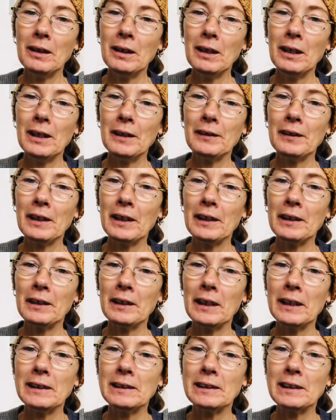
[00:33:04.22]
And then
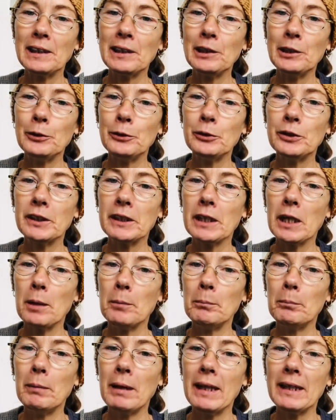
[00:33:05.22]
they tell you to
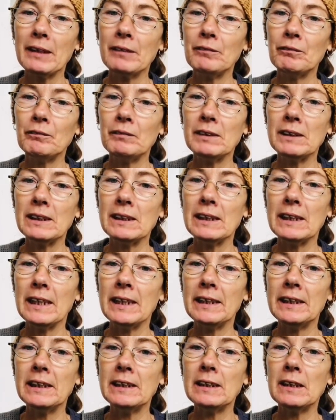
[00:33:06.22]
come back and visit
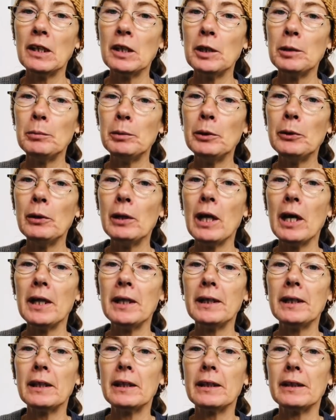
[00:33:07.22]
any time you
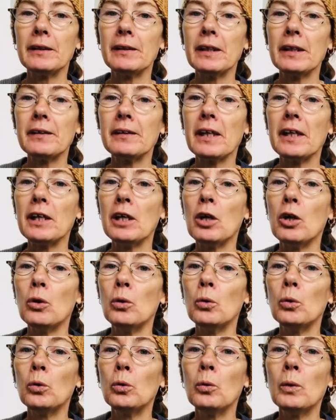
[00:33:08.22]
like, and that they are
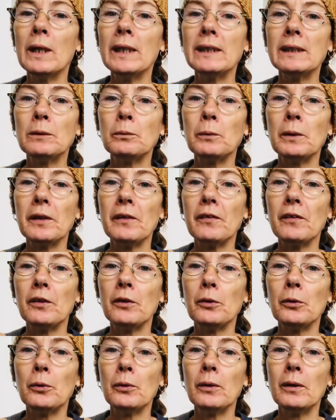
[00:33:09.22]
always with
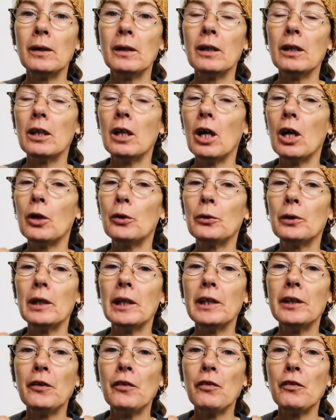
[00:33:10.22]
you, only
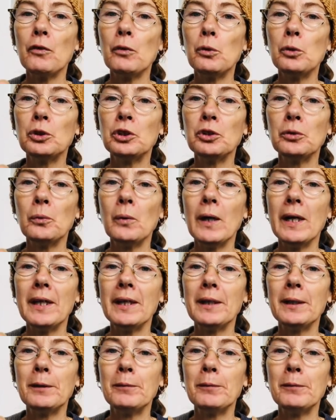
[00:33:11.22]
a thought away.